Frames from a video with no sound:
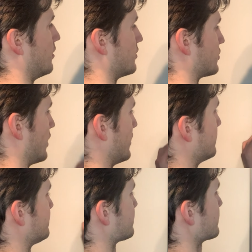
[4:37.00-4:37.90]
Sorry,
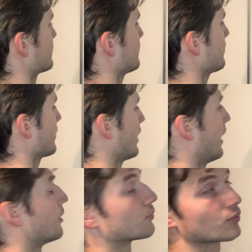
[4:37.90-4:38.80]

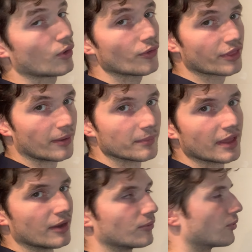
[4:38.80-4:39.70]
enroll them
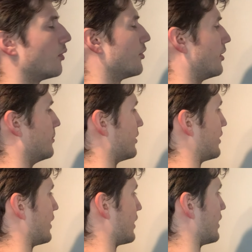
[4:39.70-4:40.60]
in
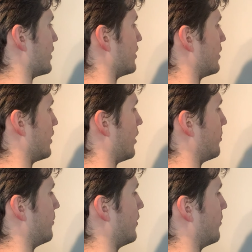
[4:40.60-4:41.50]
thinking
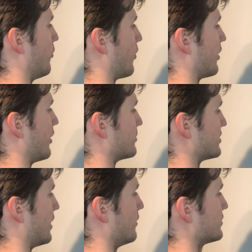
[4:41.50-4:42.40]
more than
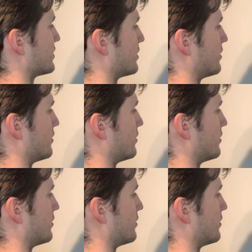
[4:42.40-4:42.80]
themselves.